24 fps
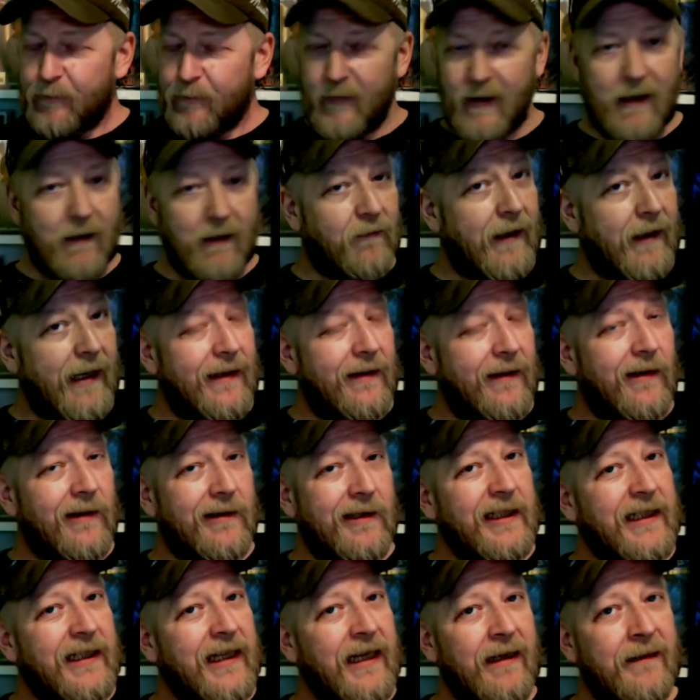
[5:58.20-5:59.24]
Red Hulk could
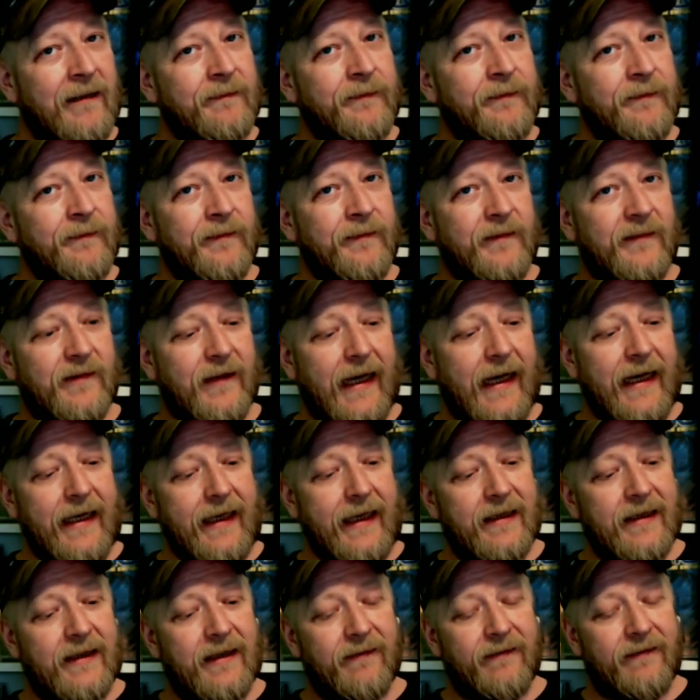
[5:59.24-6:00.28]
come, right? It's
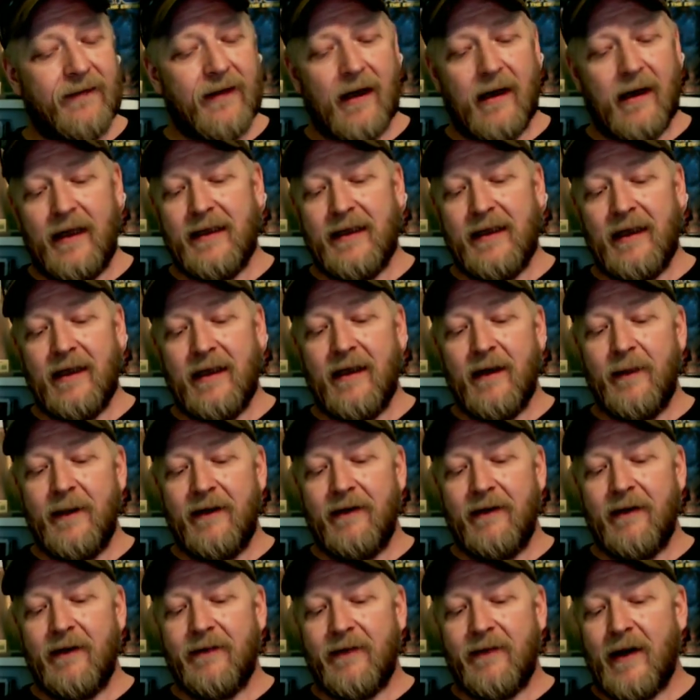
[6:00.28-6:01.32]
a little bit of a
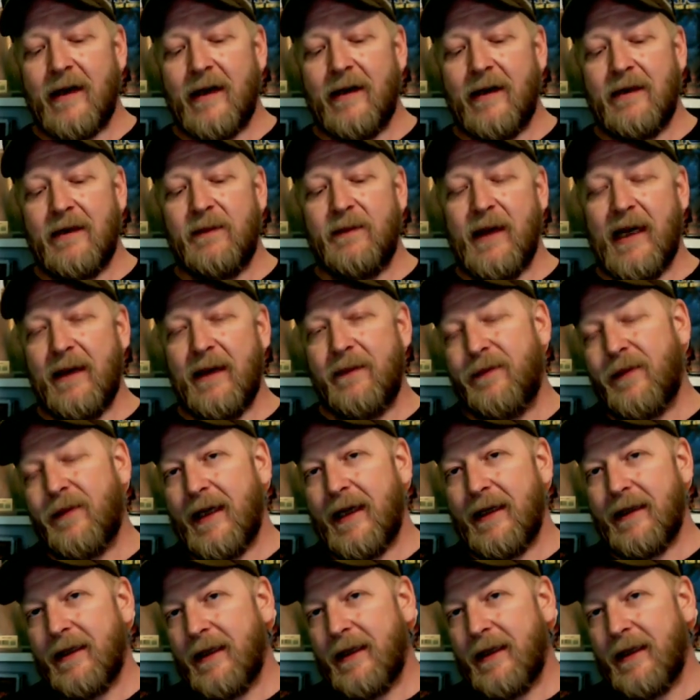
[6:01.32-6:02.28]
far out spec, but